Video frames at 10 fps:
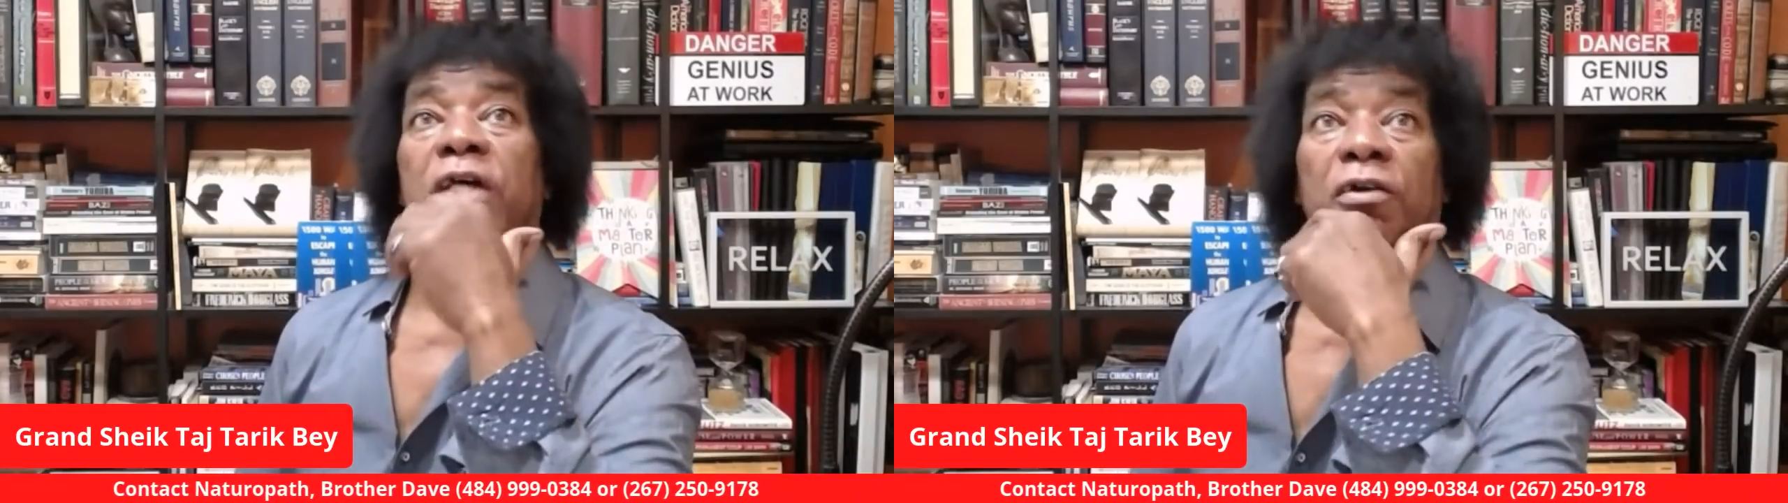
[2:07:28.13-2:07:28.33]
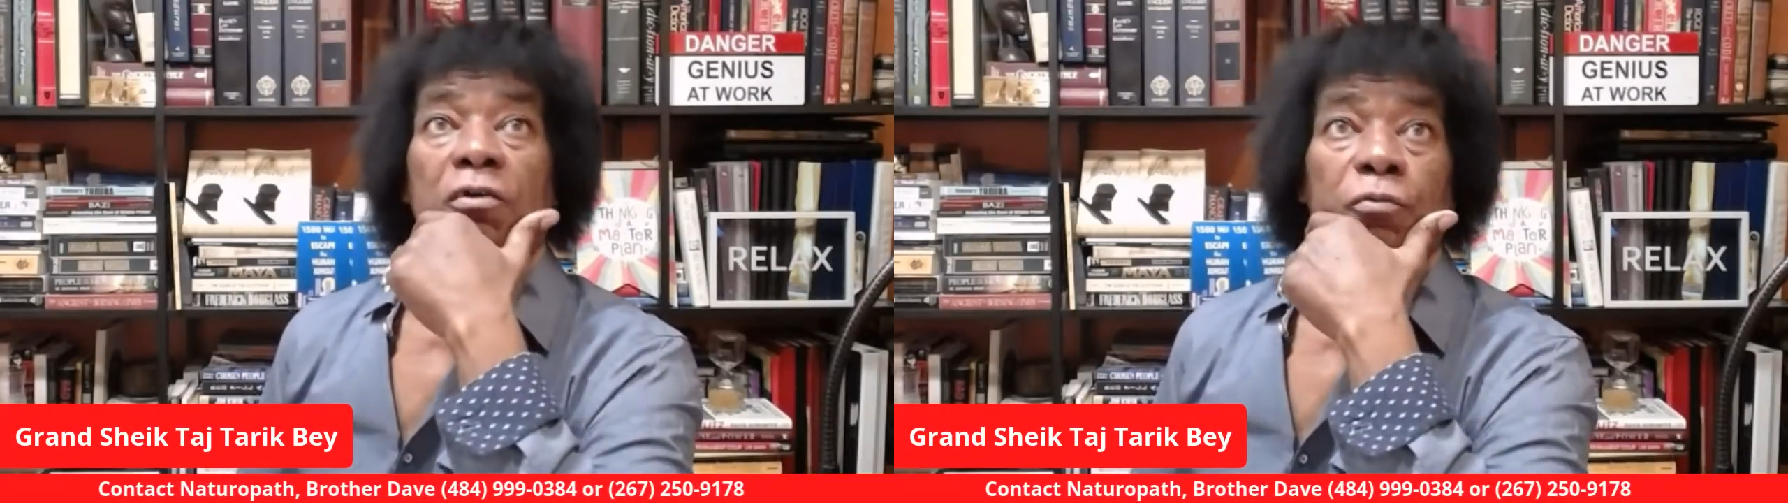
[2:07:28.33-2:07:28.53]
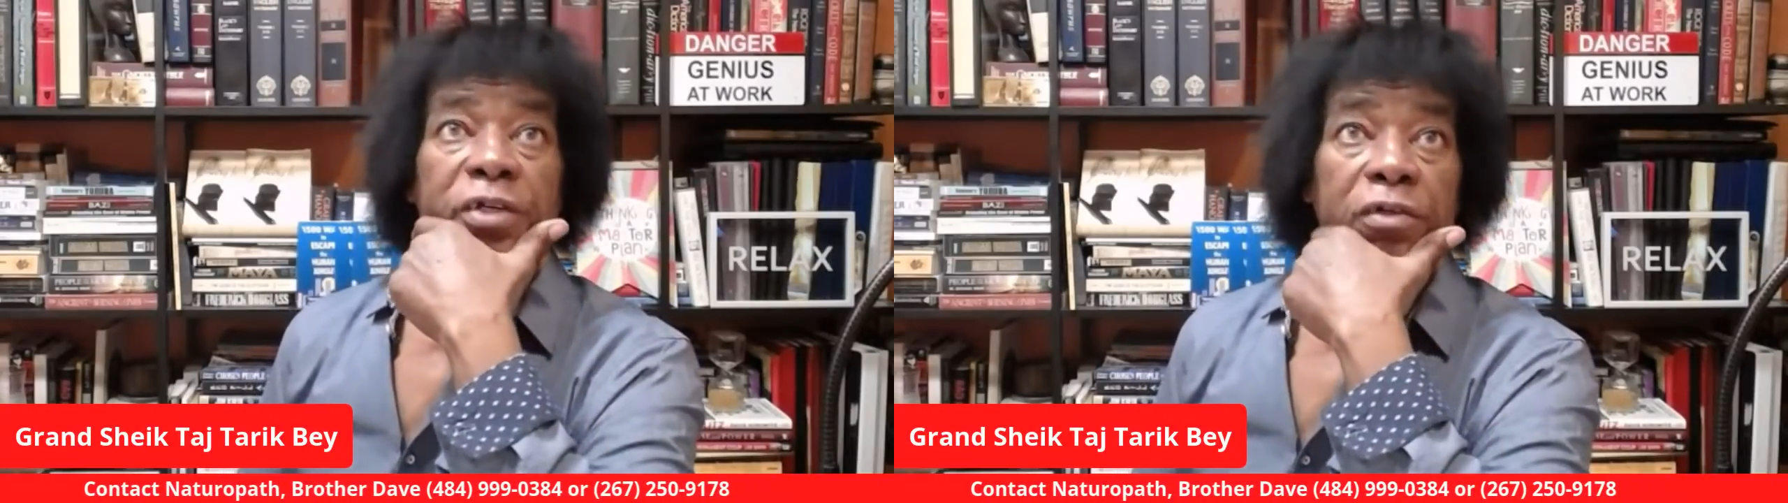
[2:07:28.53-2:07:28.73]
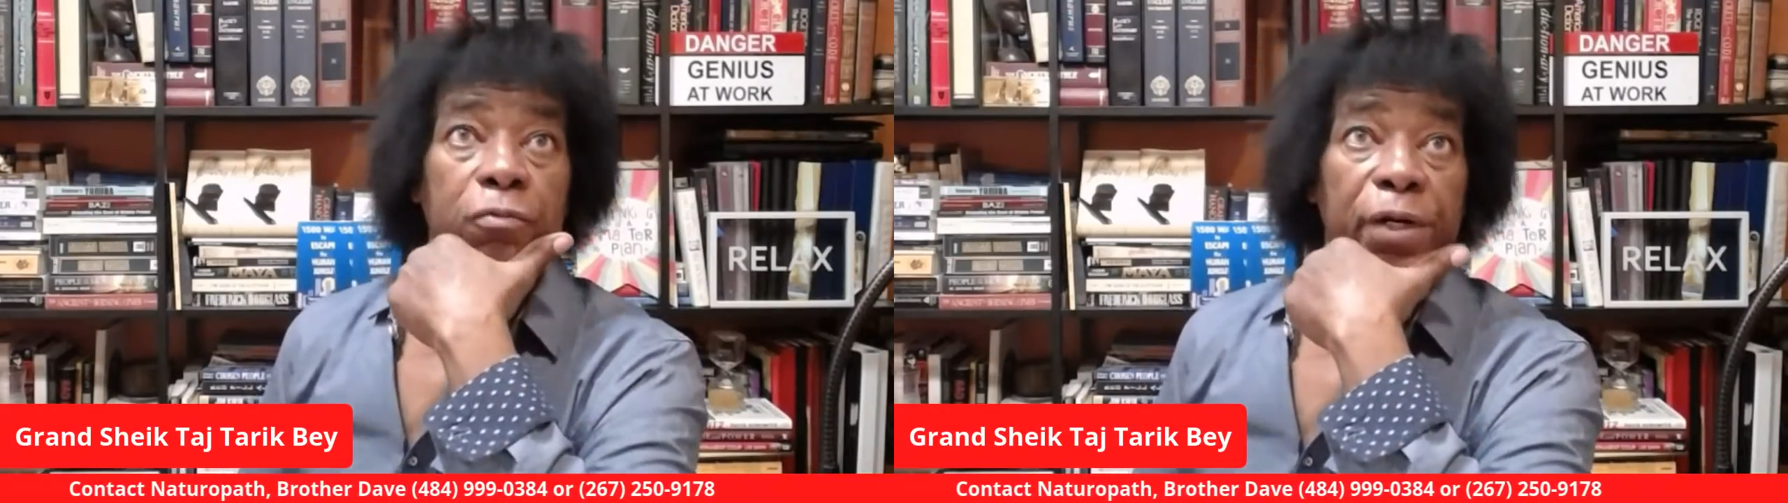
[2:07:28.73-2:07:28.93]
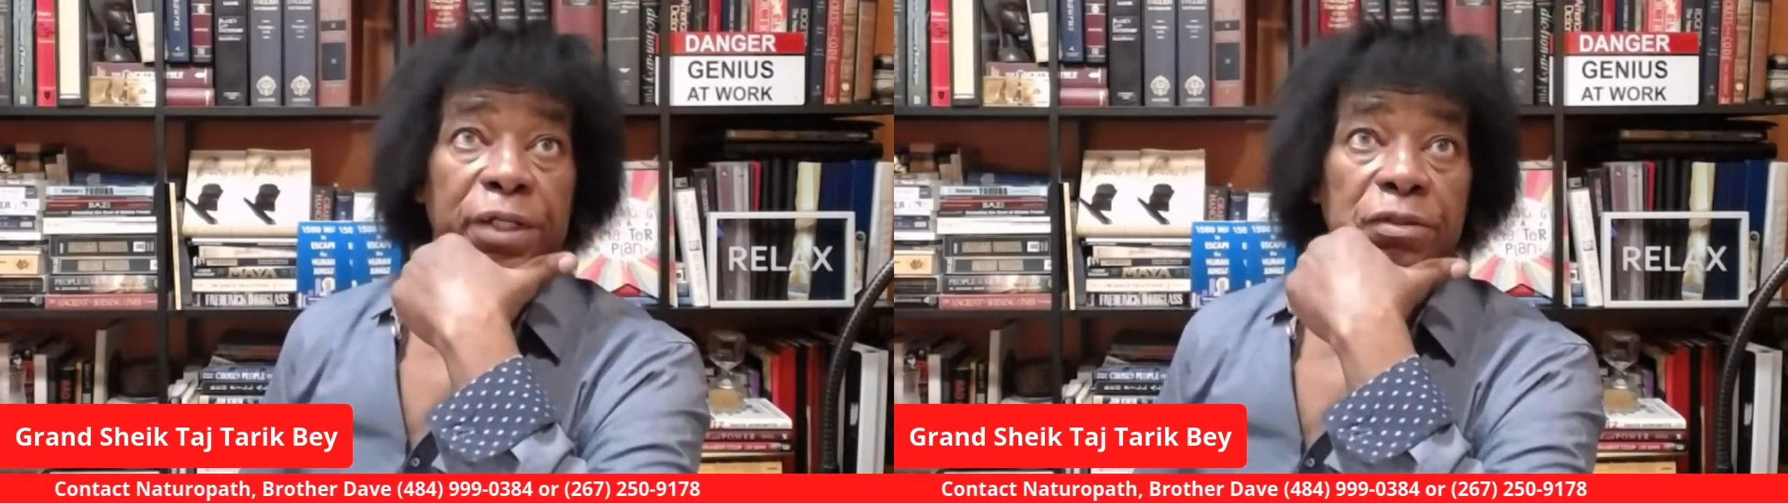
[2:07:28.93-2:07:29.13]
that are
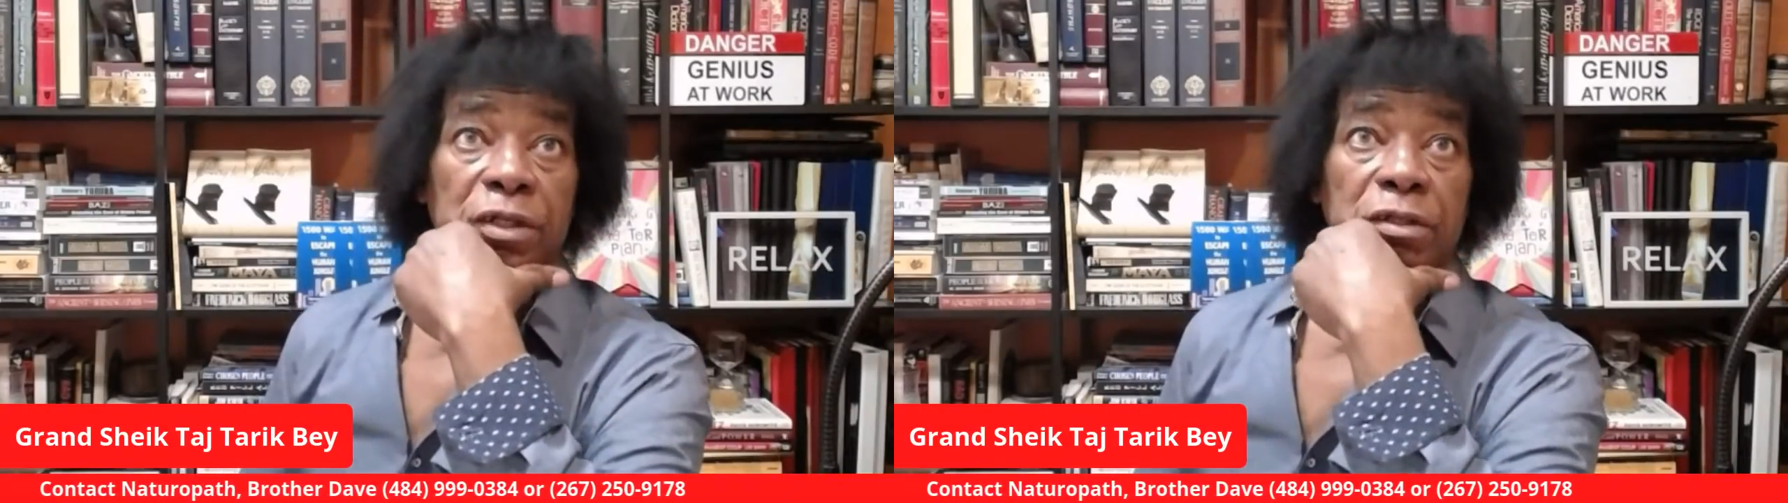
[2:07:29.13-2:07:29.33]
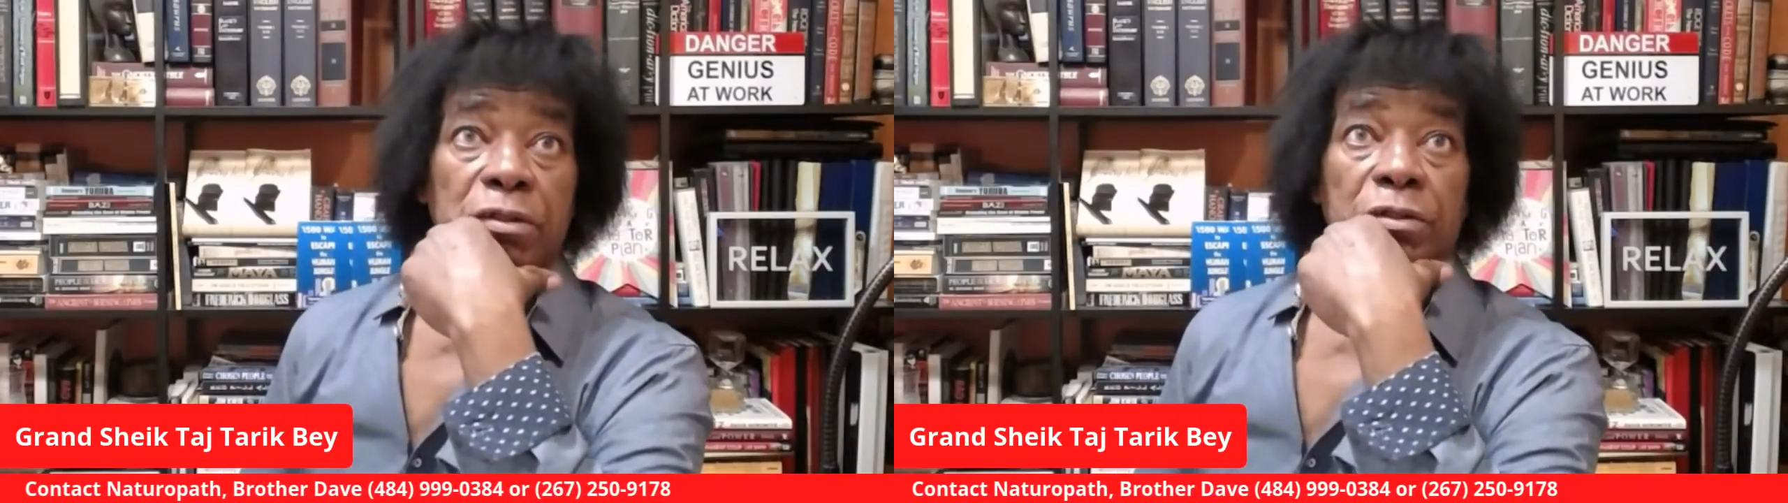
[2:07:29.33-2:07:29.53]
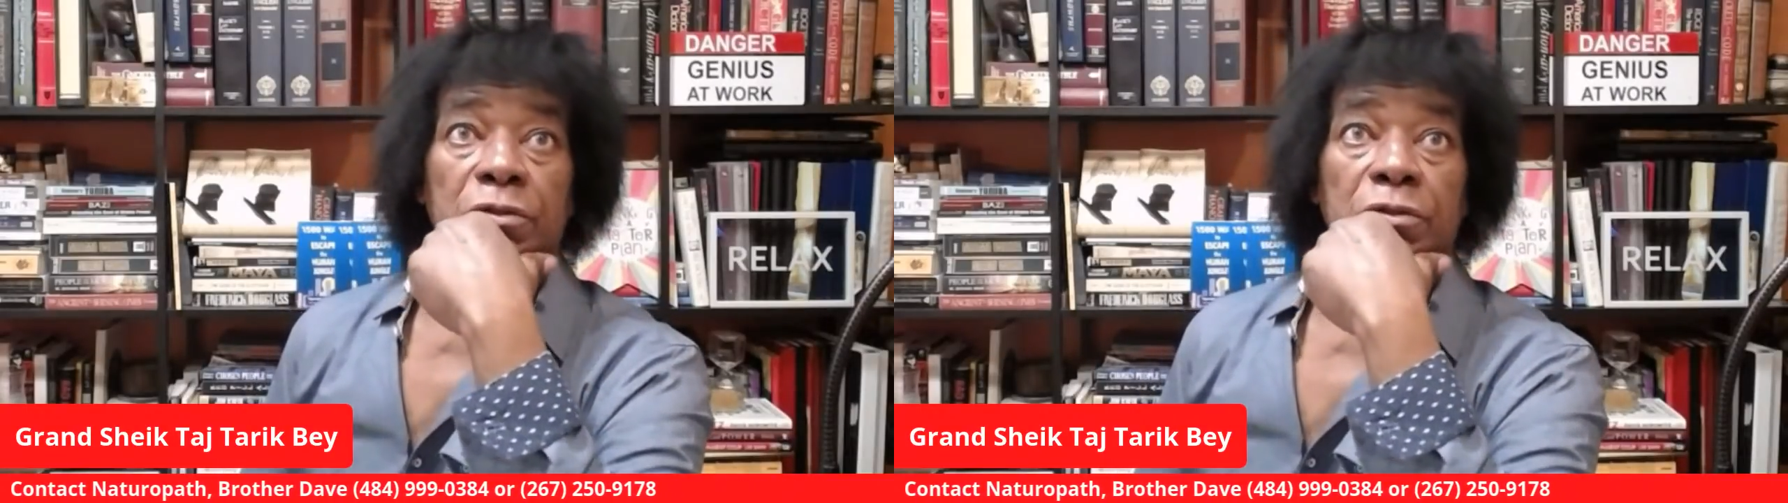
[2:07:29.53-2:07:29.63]
reawakening